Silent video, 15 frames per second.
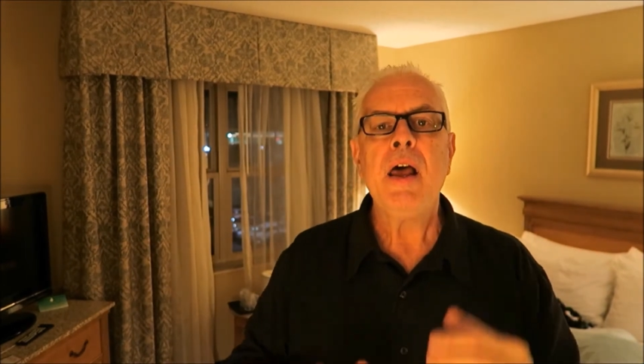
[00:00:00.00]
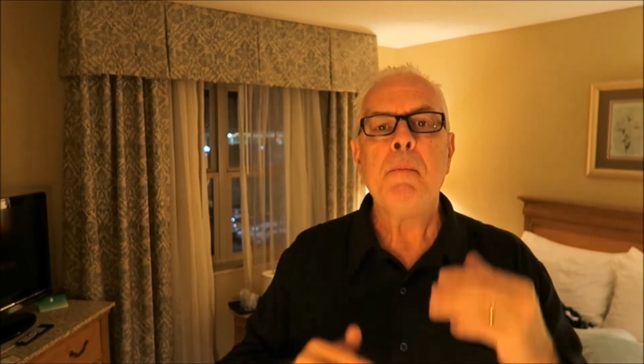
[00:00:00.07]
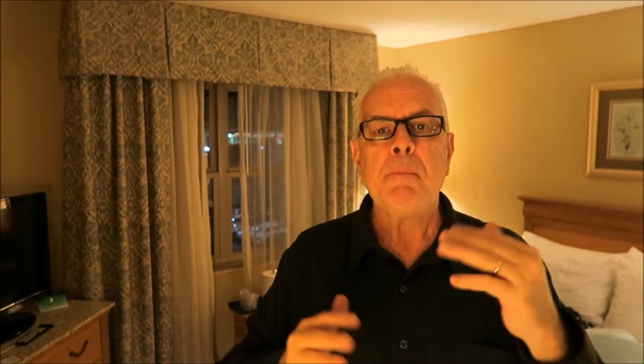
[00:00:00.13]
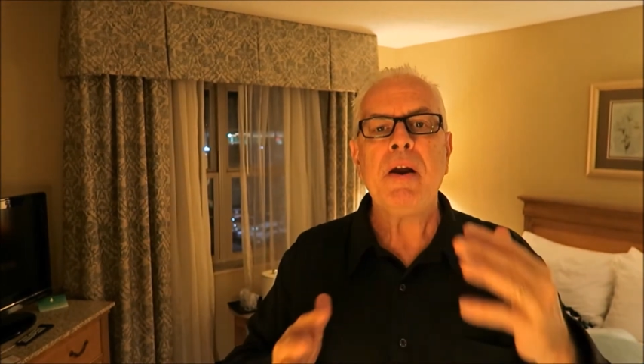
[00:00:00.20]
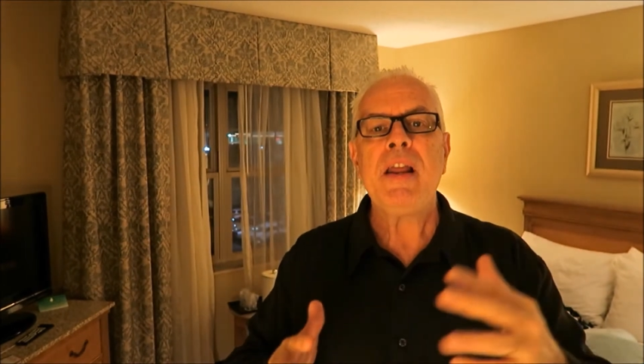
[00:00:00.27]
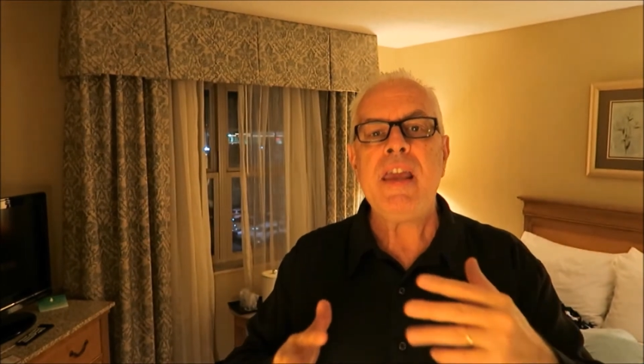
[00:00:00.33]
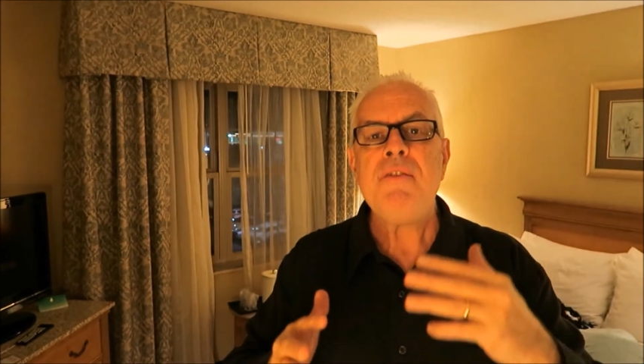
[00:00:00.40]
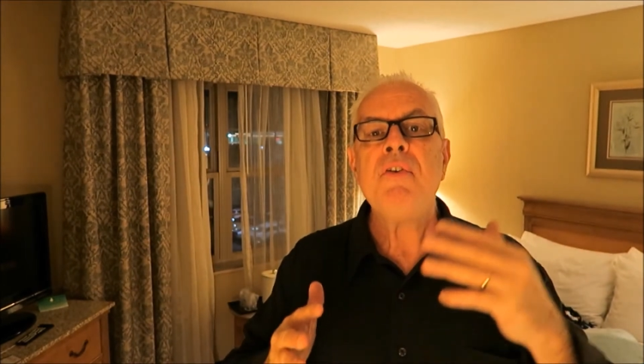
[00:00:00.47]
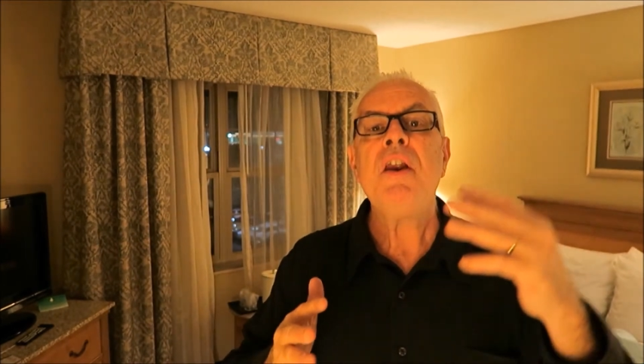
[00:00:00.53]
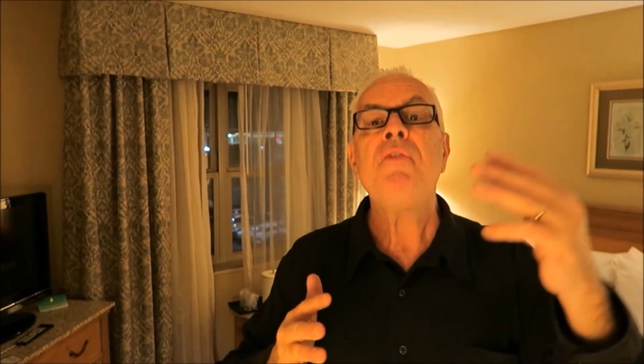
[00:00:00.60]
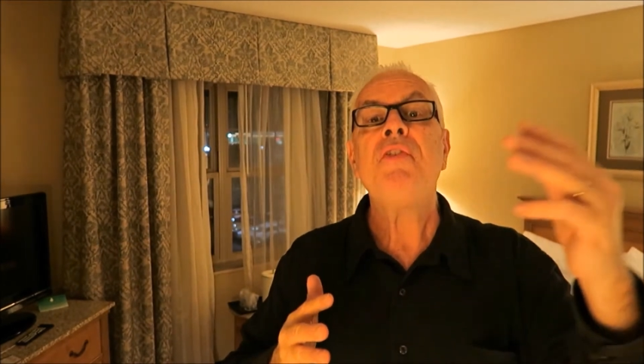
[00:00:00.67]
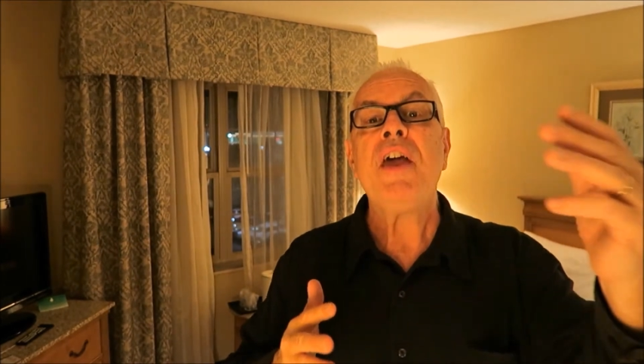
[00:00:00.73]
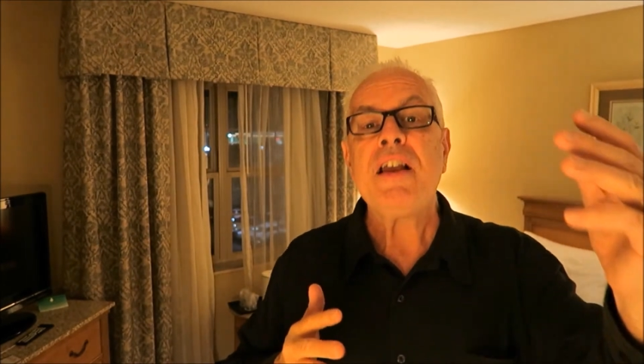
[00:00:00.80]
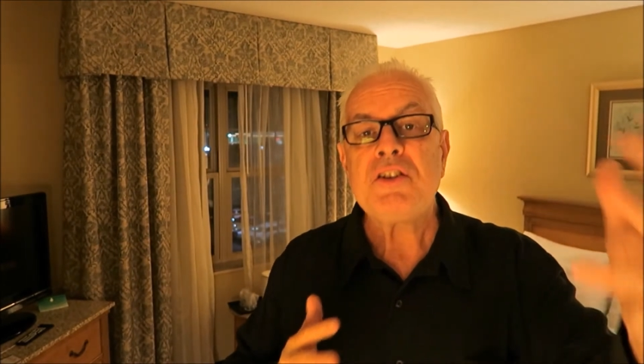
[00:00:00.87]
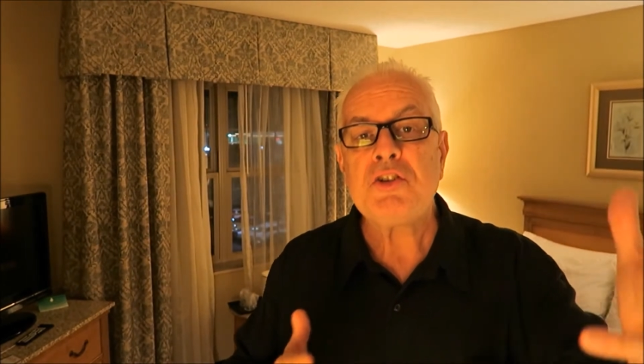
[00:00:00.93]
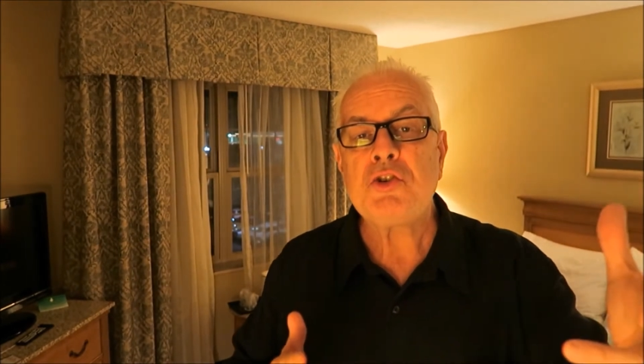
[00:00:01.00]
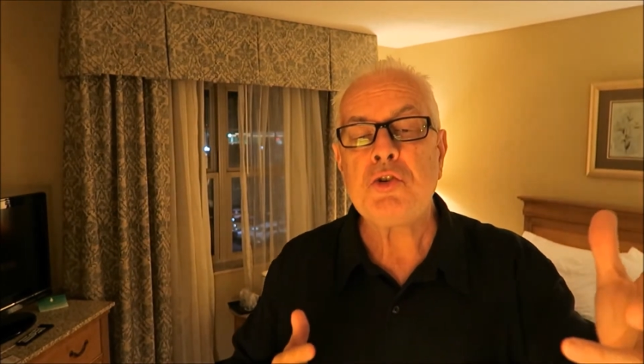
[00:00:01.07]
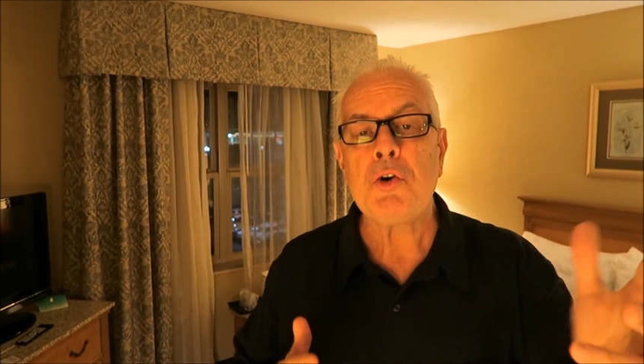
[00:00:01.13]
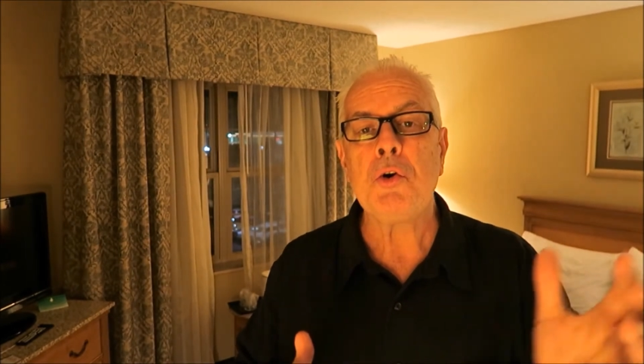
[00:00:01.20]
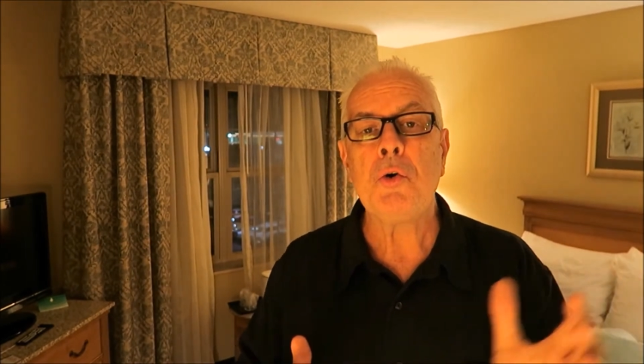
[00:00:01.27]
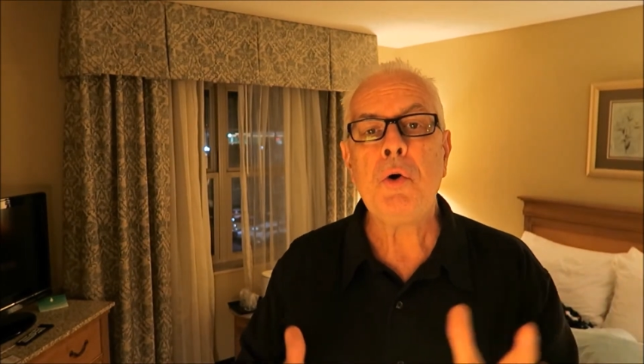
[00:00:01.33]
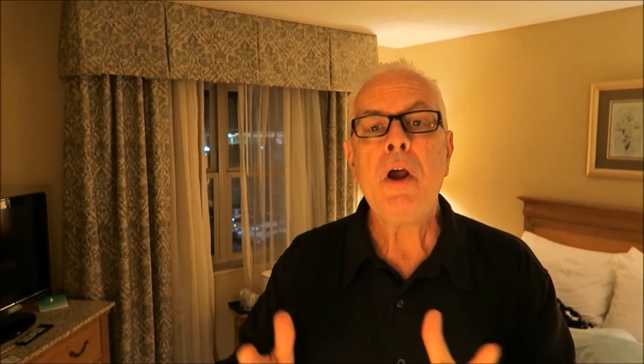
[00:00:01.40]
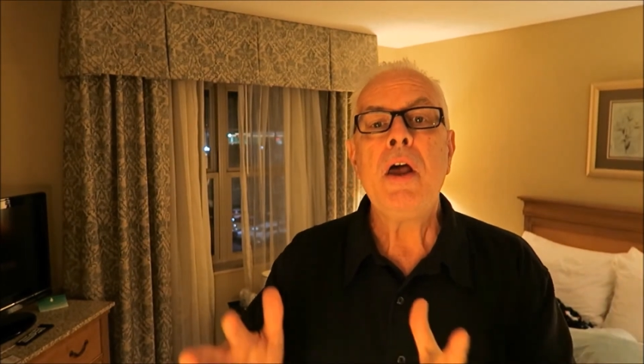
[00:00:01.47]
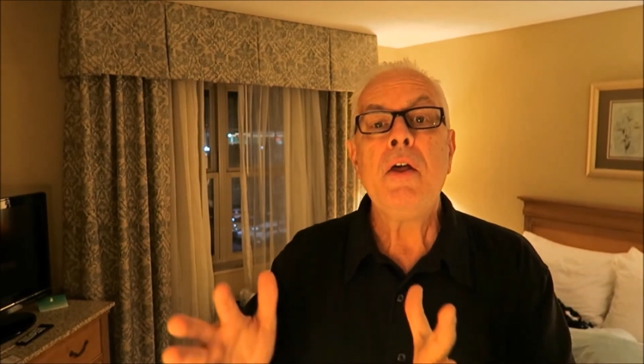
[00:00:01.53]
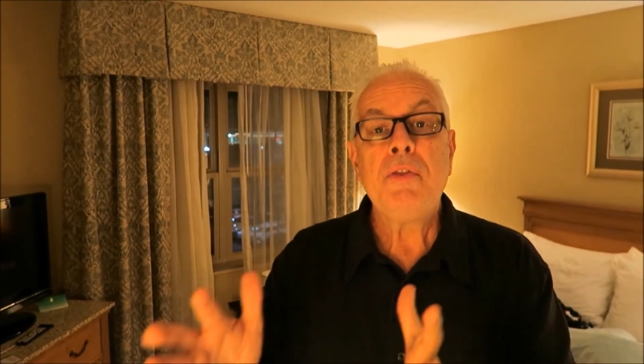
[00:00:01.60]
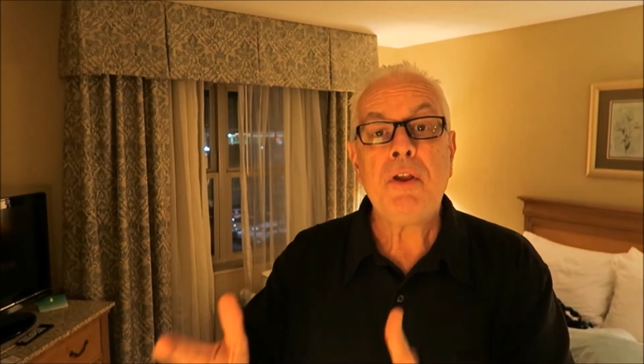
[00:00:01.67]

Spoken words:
but even if that's true,